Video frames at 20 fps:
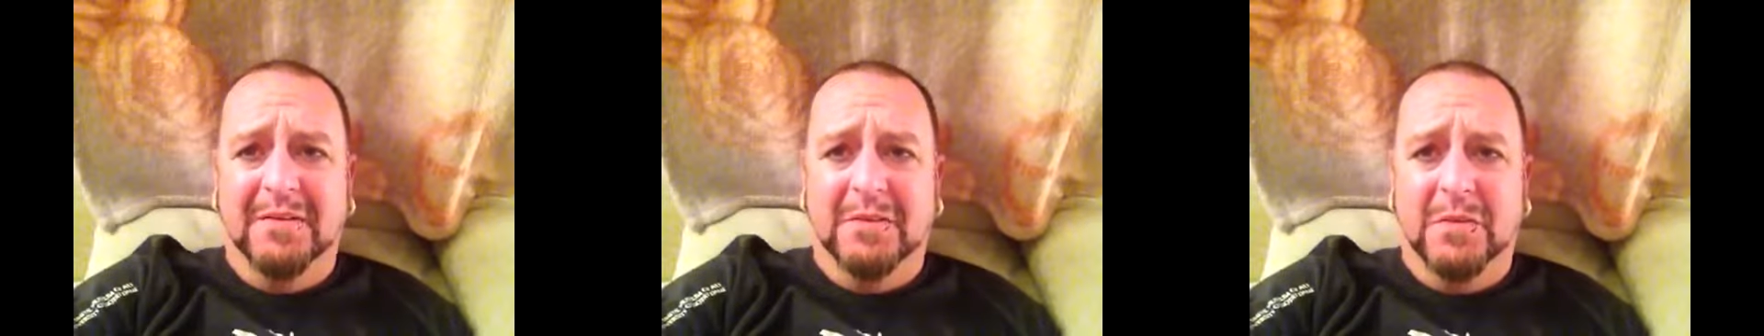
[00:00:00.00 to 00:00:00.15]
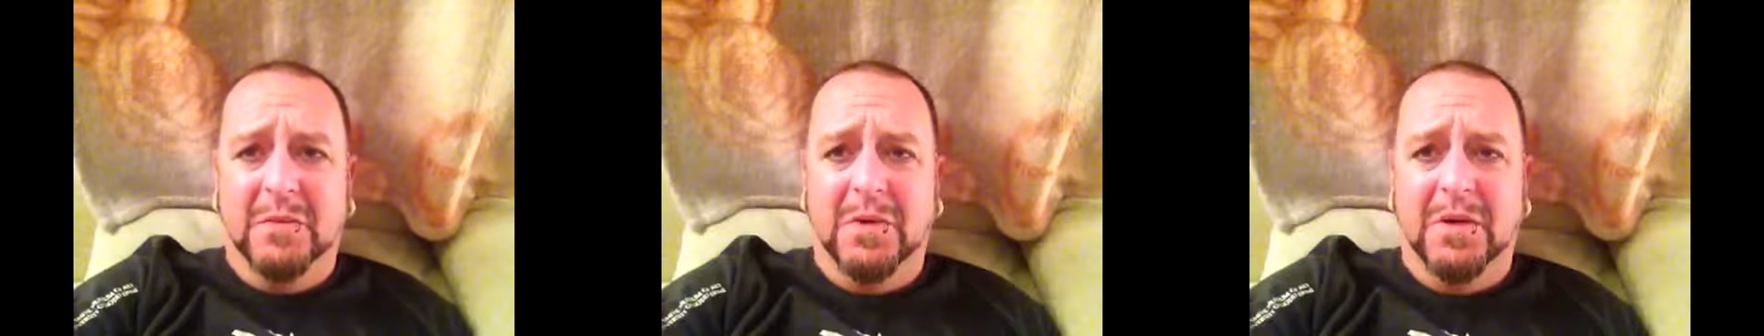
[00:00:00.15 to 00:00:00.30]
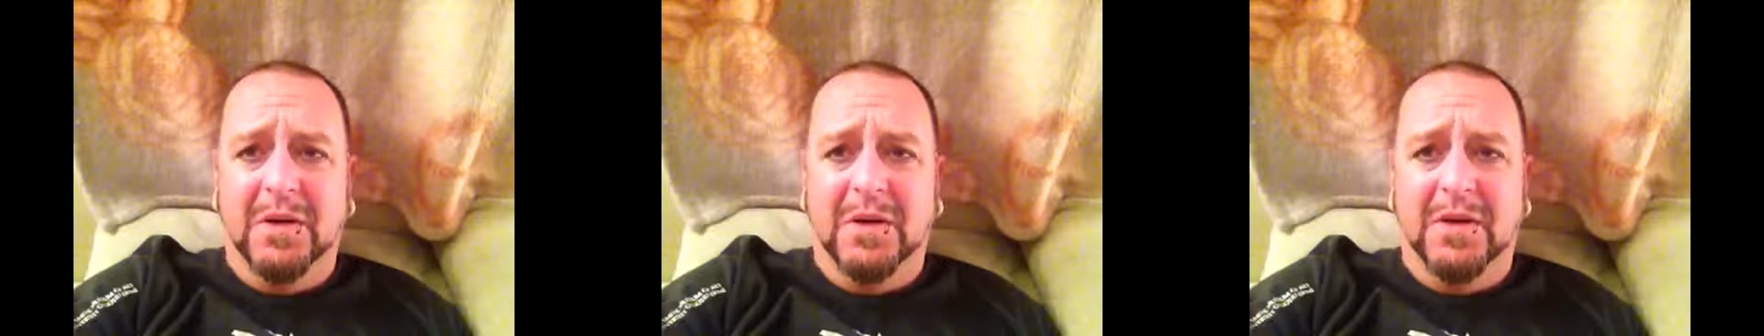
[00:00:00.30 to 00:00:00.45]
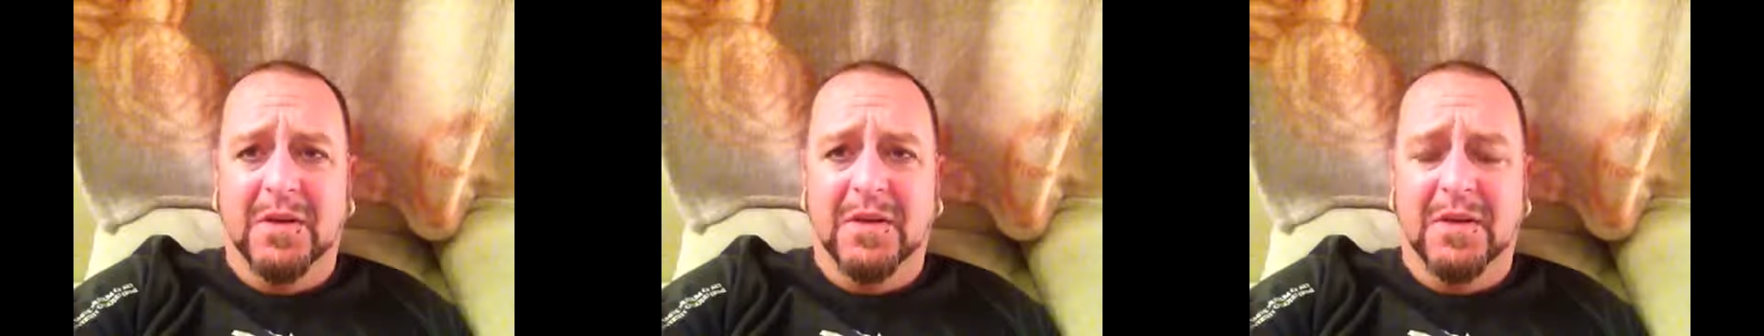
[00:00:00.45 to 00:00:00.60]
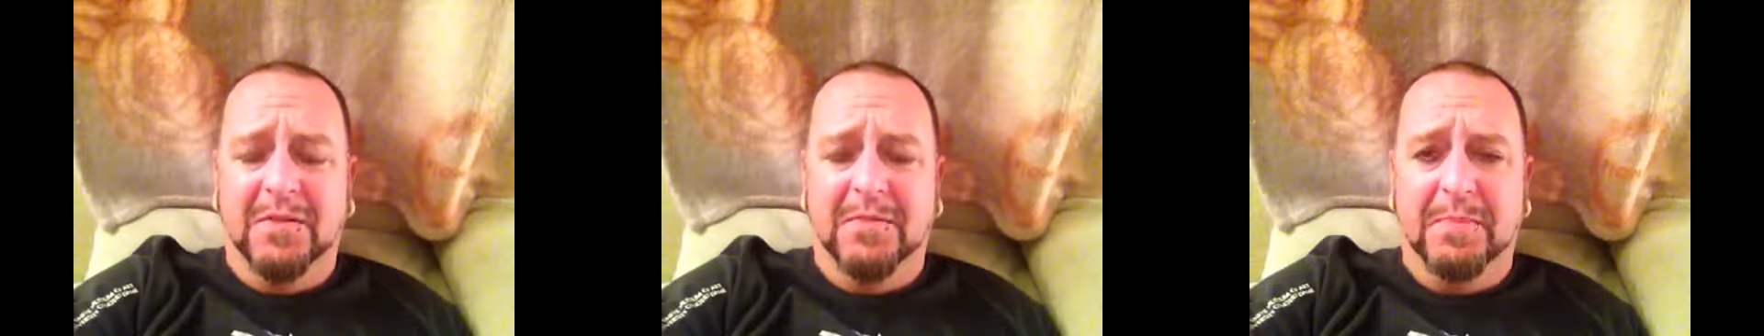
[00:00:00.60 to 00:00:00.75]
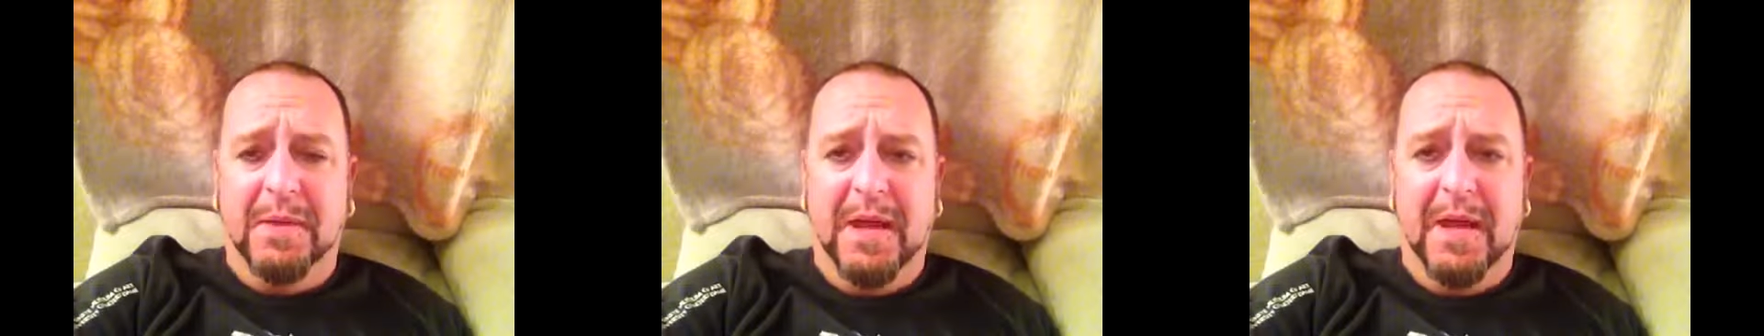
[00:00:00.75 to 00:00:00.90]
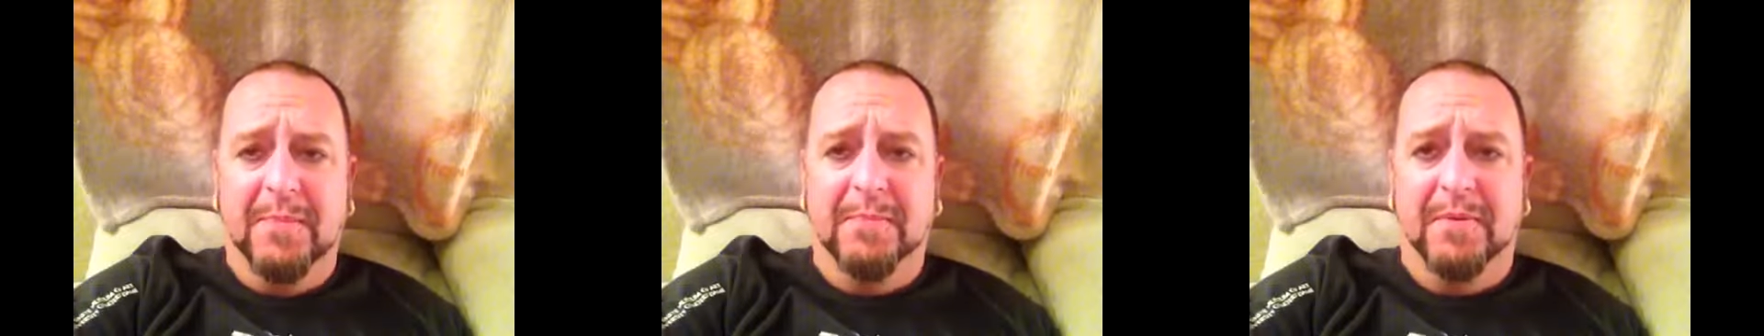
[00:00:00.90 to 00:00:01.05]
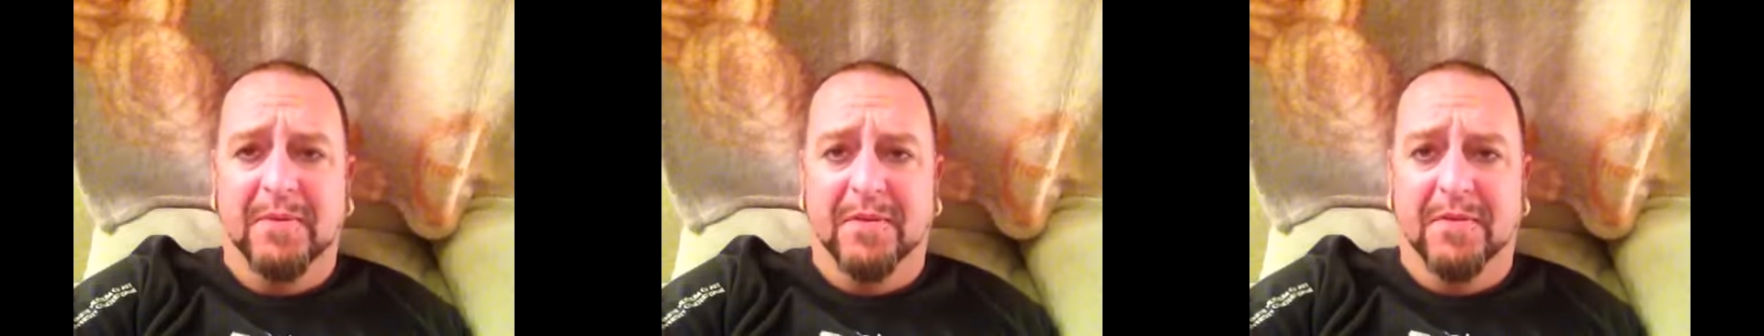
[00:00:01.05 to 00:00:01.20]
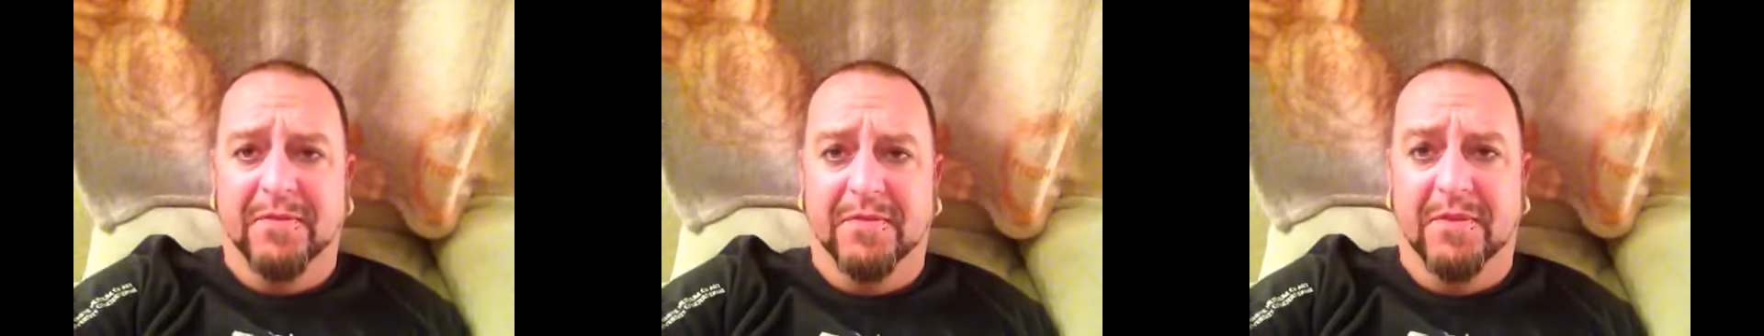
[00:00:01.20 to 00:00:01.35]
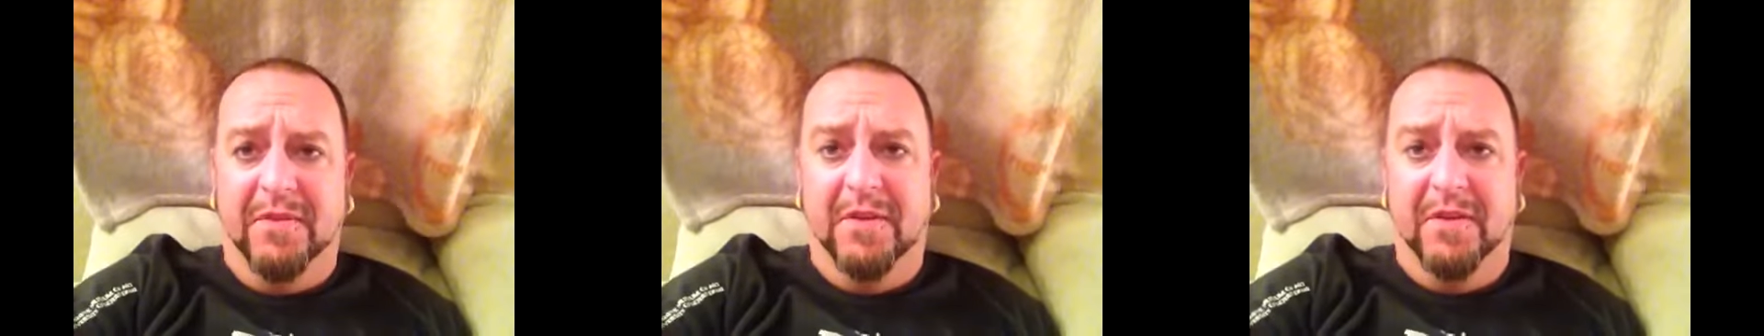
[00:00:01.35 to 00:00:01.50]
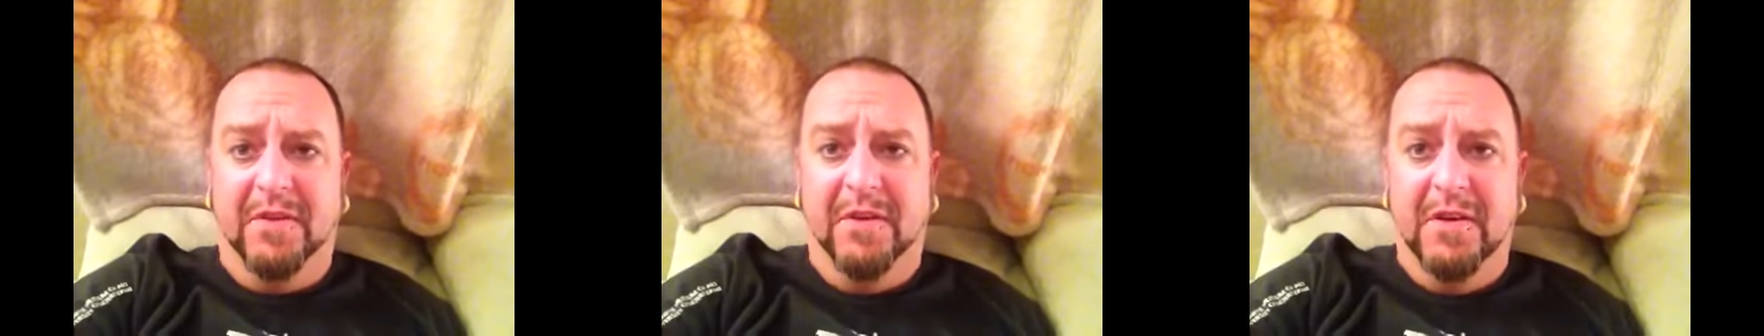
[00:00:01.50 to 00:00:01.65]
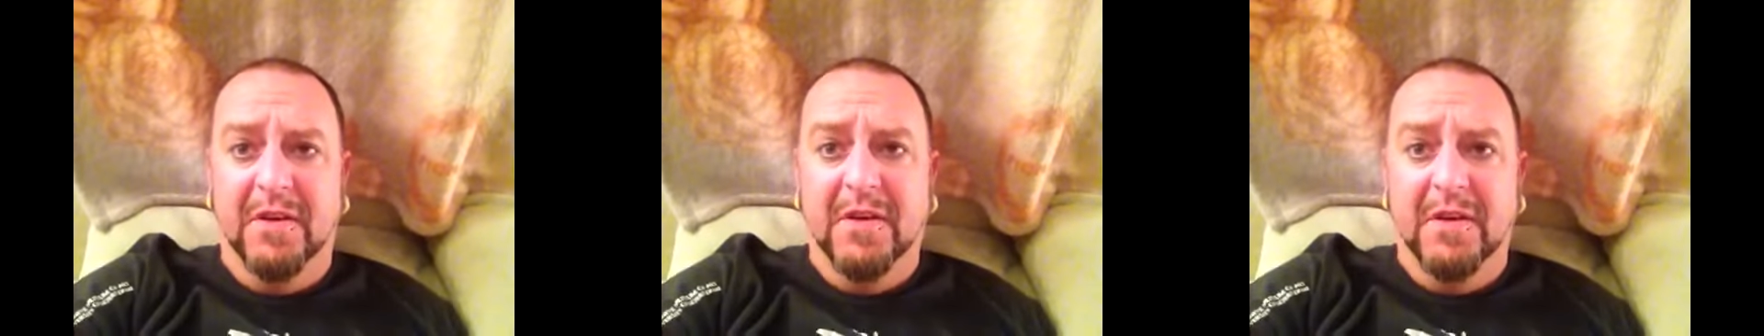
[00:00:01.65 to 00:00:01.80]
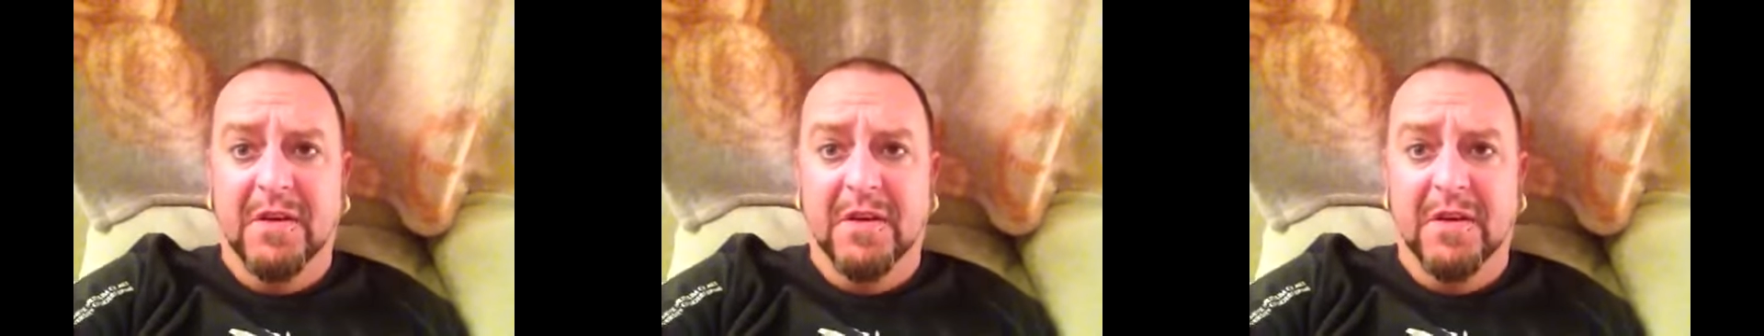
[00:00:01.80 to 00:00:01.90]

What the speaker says: work on this paper for